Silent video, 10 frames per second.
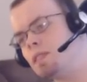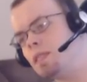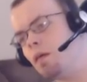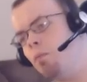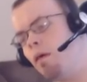
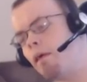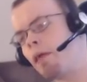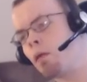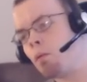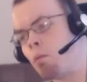Steelbook
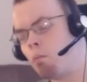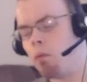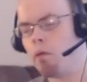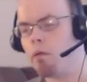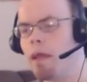
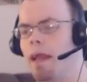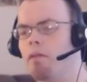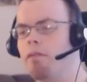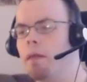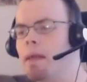Blu-ray
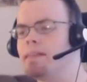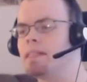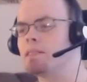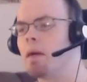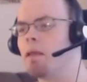of The
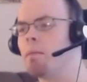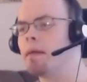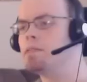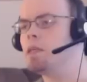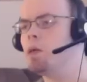Amazing
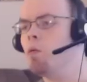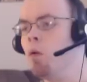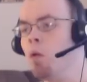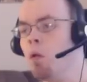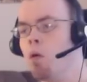Spider-Man 2.
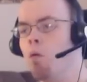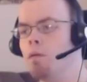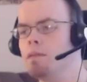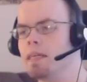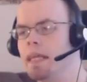
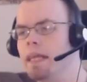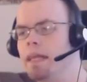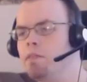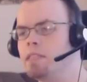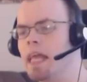Once again,
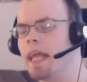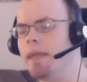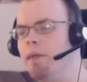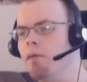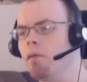huge
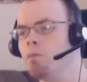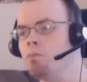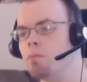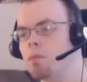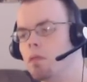thank you
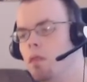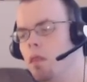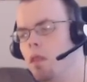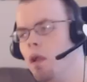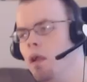
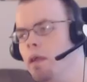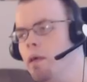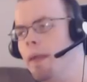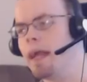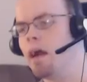
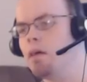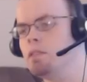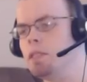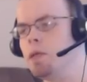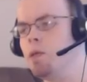going out
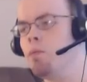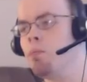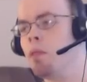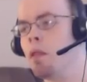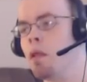to
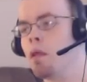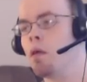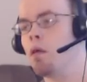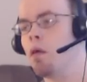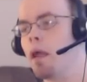
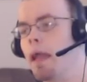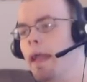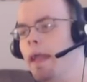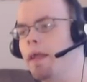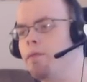
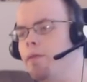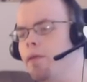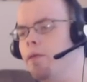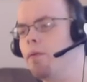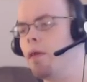
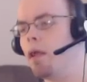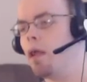Andrew